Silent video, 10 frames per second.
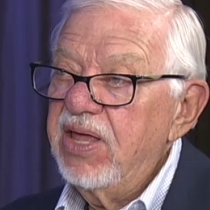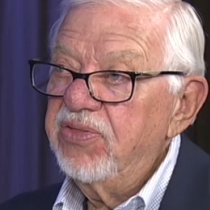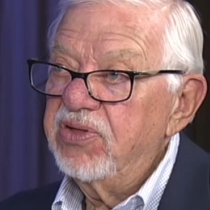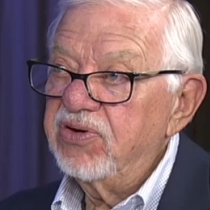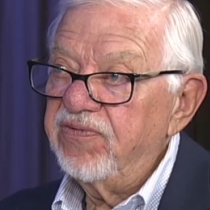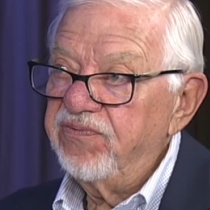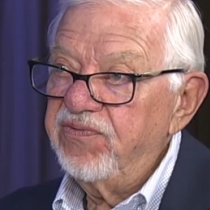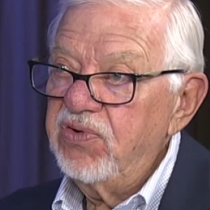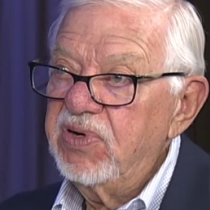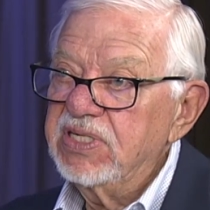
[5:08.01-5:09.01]
that are
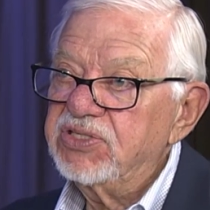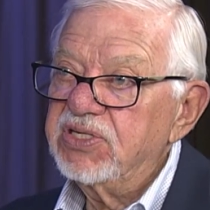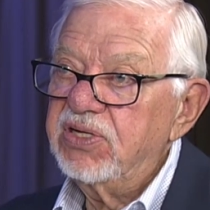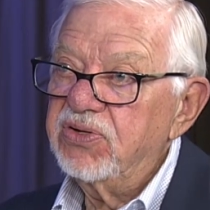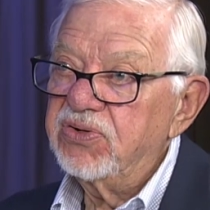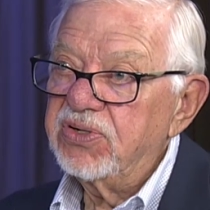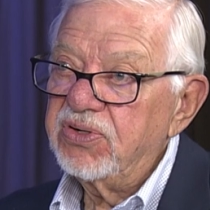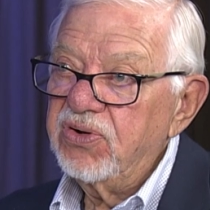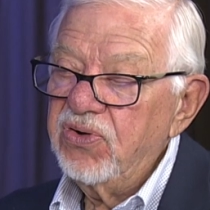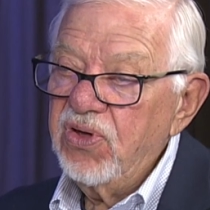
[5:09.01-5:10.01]
food insecure,
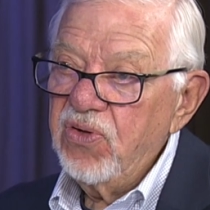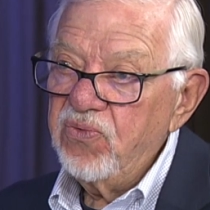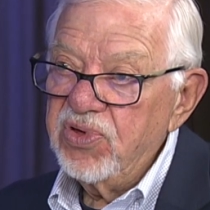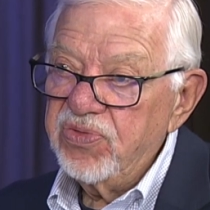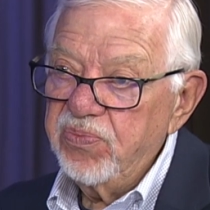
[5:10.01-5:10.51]
with